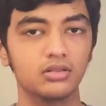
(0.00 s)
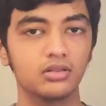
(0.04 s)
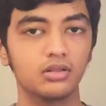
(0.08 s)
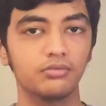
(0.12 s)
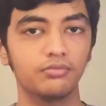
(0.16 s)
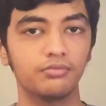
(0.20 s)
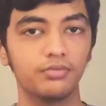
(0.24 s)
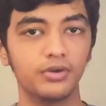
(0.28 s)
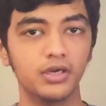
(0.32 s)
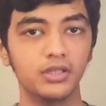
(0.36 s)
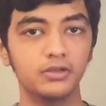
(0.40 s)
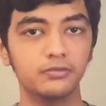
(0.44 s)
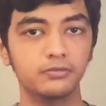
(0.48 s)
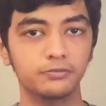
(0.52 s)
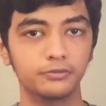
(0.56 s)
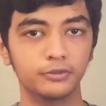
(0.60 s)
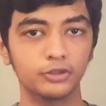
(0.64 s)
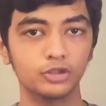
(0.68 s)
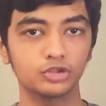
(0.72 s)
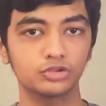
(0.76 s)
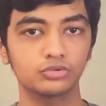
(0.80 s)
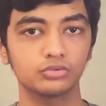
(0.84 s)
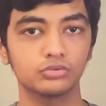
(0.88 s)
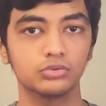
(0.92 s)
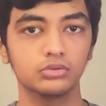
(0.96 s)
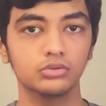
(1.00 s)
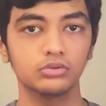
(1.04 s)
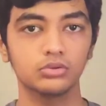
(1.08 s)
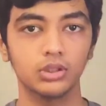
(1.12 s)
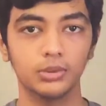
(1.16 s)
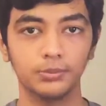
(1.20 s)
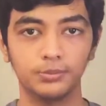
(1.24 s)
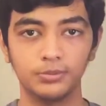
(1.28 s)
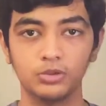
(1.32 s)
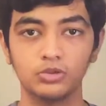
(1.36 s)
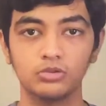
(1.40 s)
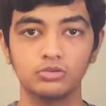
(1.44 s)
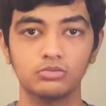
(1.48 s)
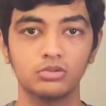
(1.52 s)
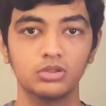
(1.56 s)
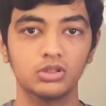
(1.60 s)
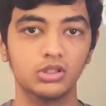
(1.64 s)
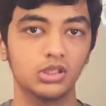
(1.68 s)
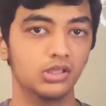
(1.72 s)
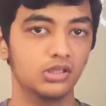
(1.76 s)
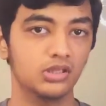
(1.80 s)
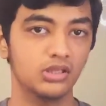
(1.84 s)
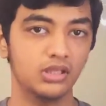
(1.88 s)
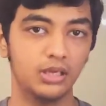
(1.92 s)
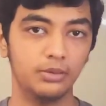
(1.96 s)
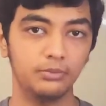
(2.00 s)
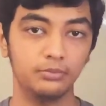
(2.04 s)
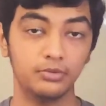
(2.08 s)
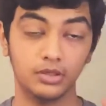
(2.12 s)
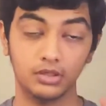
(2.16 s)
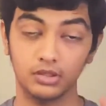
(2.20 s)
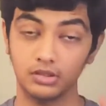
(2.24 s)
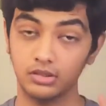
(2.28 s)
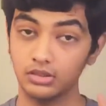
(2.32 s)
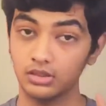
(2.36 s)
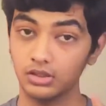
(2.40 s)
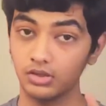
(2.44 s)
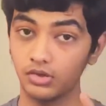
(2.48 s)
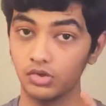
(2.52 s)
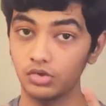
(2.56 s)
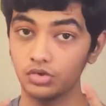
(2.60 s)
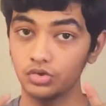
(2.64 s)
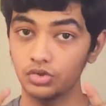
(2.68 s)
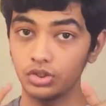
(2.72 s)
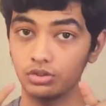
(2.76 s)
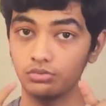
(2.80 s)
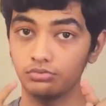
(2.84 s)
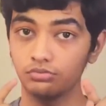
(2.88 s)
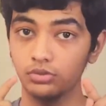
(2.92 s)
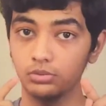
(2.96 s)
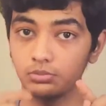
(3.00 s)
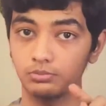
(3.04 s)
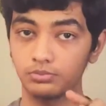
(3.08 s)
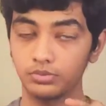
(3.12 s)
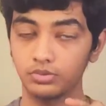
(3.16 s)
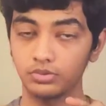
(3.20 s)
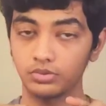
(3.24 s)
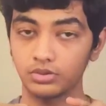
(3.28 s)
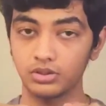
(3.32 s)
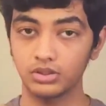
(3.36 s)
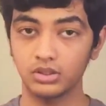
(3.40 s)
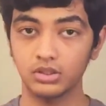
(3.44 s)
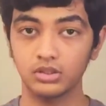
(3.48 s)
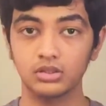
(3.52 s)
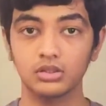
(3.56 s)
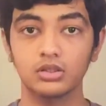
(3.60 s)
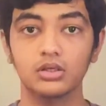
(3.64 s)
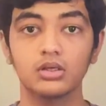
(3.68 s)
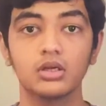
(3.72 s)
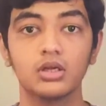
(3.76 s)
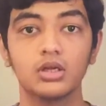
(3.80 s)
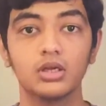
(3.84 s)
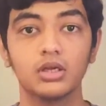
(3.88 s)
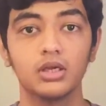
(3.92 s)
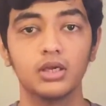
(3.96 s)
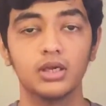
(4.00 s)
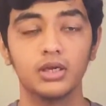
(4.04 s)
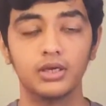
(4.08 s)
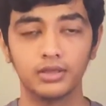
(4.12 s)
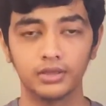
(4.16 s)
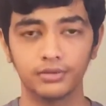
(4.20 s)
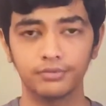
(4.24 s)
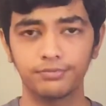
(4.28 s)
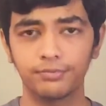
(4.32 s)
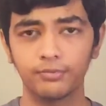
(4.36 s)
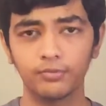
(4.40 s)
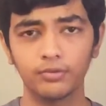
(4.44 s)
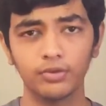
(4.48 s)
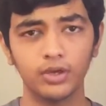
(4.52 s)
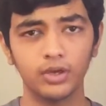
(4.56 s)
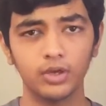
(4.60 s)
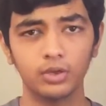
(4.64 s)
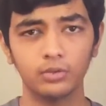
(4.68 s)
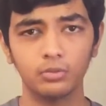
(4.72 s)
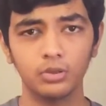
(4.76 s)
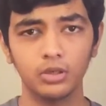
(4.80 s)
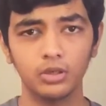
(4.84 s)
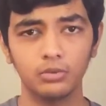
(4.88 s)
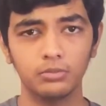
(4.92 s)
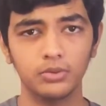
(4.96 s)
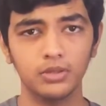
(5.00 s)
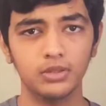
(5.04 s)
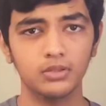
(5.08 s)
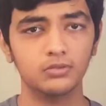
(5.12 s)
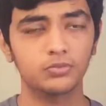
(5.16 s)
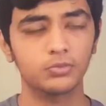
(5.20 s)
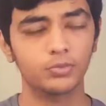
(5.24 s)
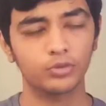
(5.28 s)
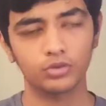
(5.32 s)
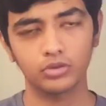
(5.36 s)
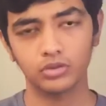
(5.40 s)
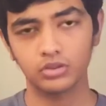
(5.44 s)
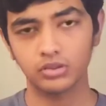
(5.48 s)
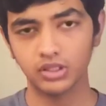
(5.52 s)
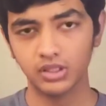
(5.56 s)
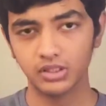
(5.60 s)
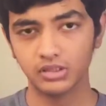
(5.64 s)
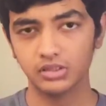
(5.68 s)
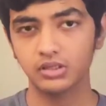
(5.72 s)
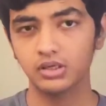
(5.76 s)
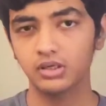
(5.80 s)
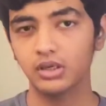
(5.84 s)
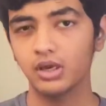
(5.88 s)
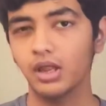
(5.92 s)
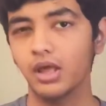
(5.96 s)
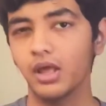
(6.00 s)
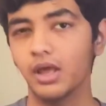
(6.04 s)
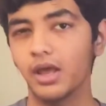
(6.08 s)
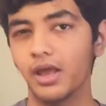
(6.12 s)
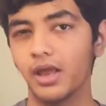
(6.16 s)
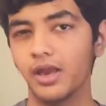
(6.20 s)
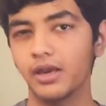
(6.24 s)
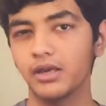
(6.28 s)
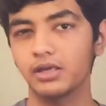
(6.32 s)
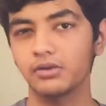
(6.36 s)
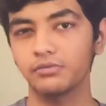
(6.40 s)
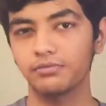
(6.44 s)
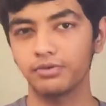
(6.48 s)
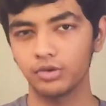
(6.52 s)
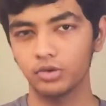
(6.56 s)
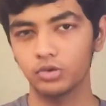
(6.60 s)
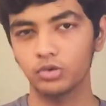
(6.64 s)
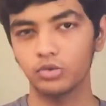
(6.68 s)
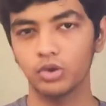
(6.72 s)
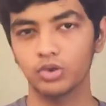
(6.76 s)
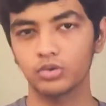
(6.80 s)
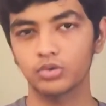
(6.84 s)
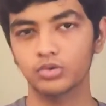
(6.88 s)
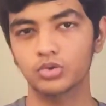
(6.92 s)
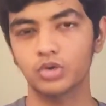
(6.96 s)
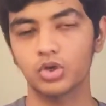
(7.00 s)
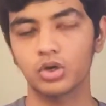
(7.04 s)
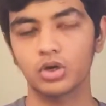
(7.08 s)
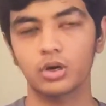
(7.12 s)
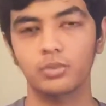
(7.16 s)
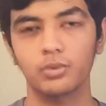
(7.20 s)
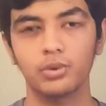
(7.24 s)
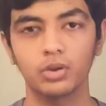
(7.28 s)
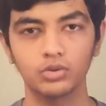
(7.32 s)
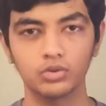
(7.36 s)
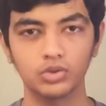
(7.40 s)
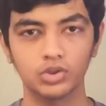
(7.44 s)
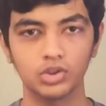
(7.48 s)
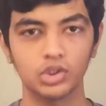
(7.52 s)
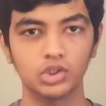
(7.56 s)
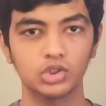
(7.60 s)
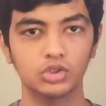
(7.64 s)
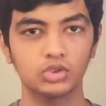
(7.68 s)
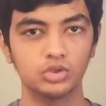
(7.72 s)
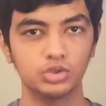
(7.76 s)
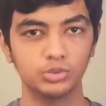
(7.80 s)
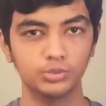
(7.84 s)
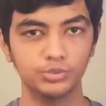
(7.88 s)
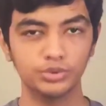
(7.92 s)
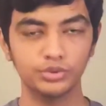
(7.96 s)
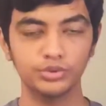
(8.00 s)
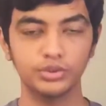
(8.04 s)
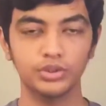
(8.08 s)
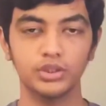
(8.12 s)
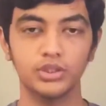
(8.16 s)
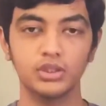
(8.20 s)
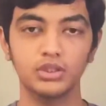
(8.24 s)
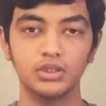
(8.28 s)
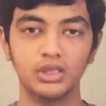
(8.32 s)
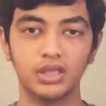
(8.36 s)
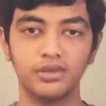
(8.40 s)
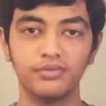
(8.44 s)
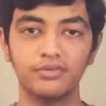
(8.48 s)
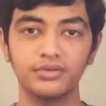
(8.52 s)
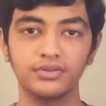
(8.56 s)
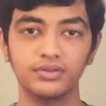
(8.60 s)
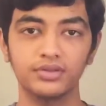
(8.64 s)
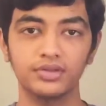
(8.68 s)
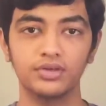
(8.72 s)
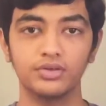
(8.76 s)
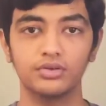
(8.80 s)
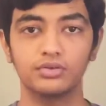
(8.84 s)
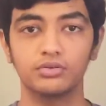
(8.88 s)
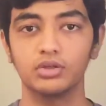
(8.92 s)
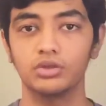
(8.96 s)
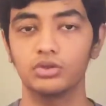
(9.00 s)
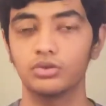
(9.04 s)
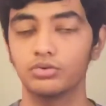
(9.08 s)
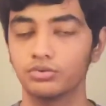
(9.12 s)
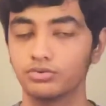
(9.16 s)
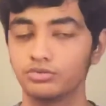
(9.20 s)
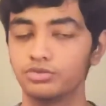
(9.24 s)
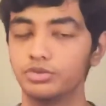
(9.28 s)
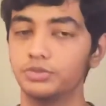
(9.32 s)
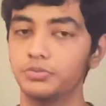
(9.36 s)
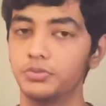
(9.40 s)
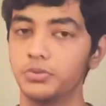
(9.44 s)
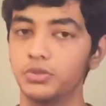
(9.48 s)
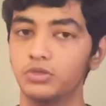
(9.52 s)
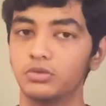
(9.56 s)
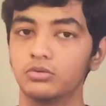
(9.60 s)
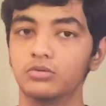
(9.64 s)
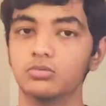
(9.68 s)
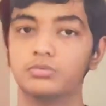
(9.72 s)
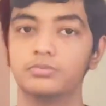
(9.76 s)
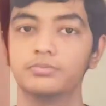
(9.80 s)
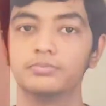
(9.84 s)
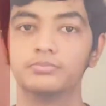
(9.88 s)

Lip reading: the very first one equipped with the Snapdragon 7 Gen 1 processor. It's a 4nm based processor, and if I do have to talk about the GPU, it is having the Reno GPU.